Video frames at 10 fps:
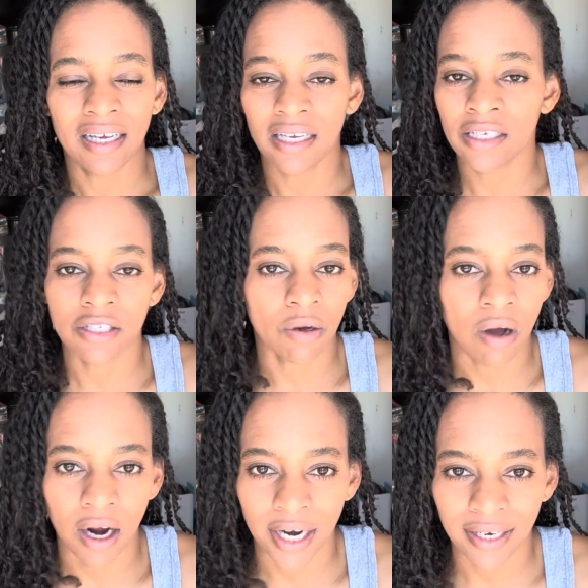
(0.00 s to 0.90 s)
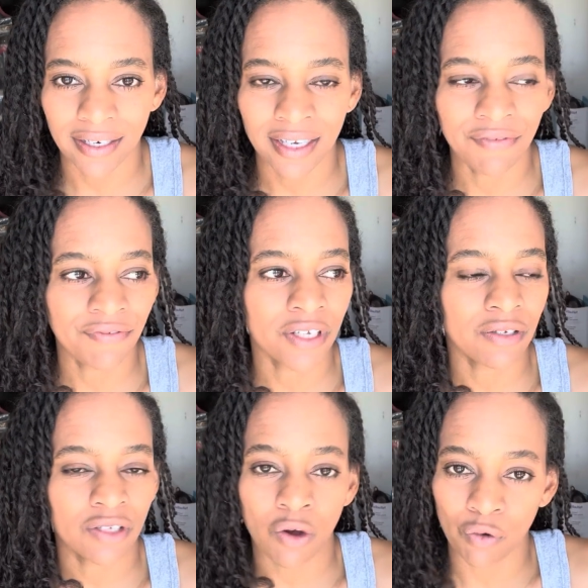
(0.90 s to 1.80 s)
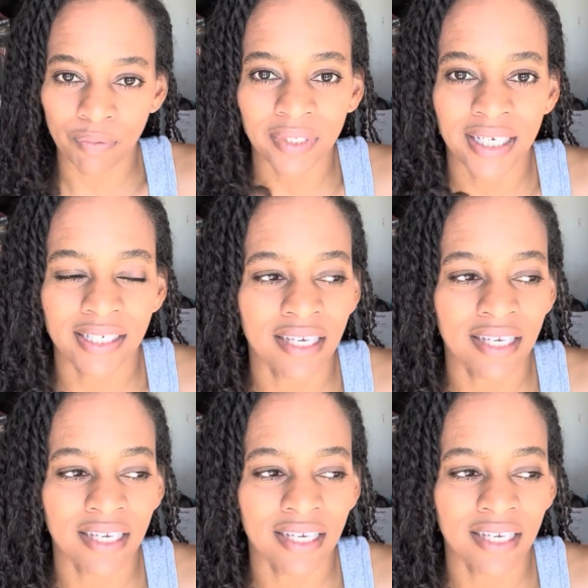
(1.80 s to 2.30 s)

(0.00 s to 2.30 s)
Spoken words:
is so hard. It feels hopeless.